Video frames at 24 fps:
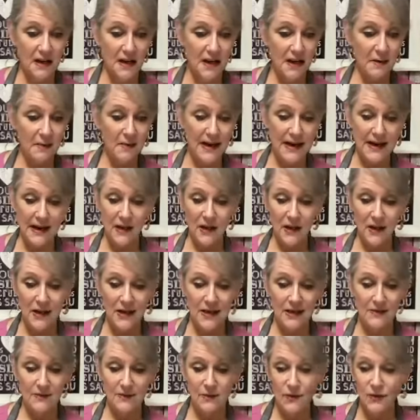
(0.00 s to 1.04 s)
in my
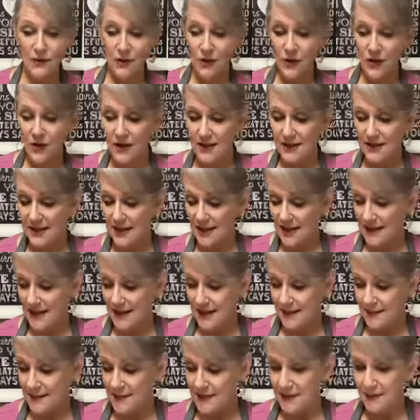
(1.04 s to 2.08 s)
closet for a long
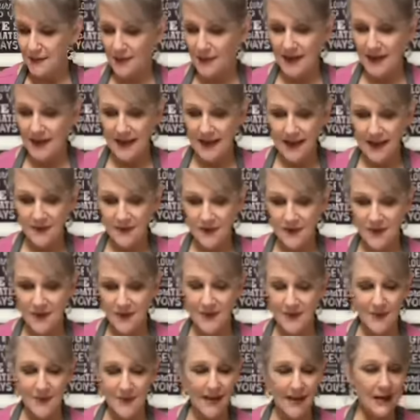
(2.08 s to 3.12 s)
time. Somebody gave it to
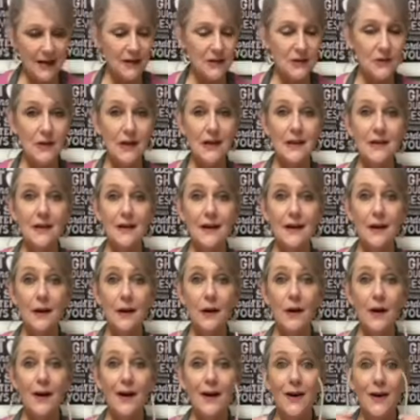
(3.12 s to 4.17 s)
me, so I thought,
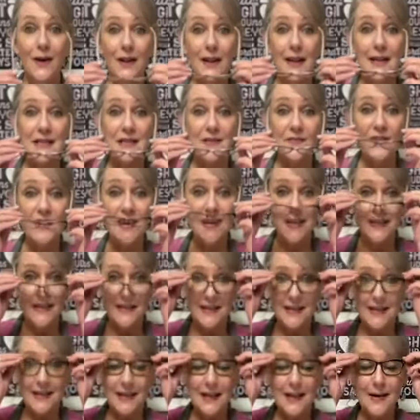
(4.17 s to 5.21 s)
let's
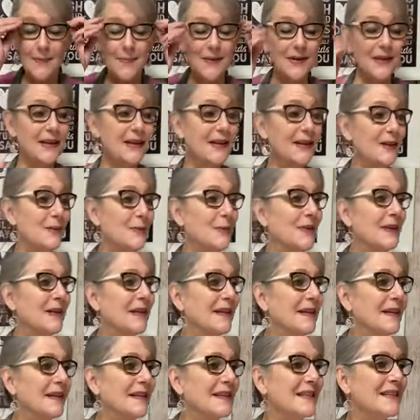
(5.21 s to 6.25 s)
fancy it up a little
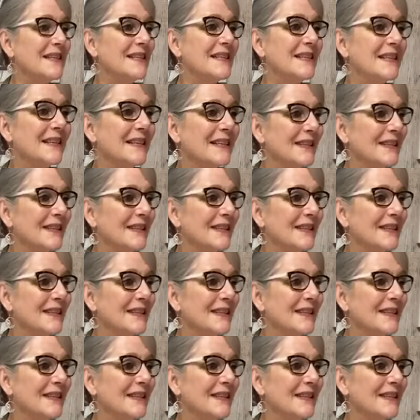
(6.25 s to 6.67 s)
bit.